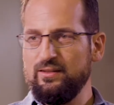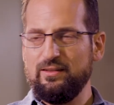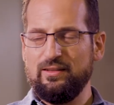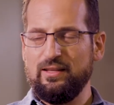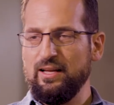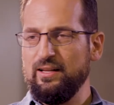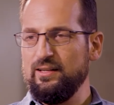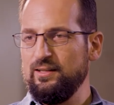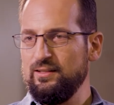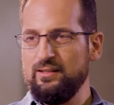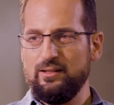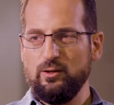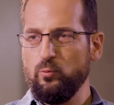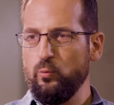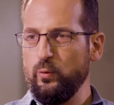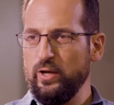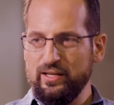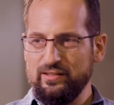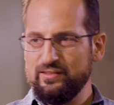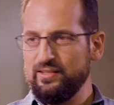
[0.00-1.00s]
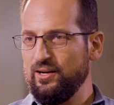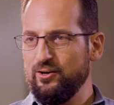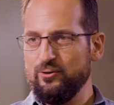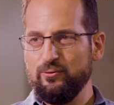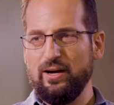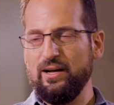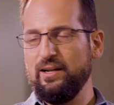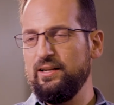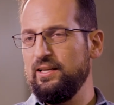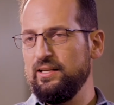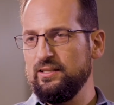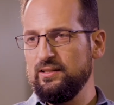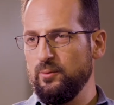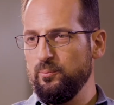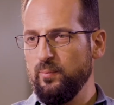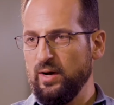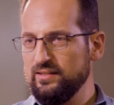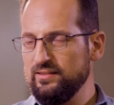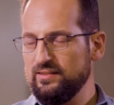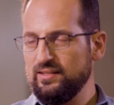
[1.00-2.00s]
then the weeks are running, the
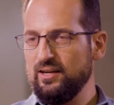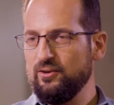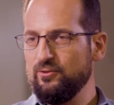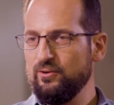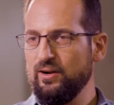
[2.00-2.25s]
months are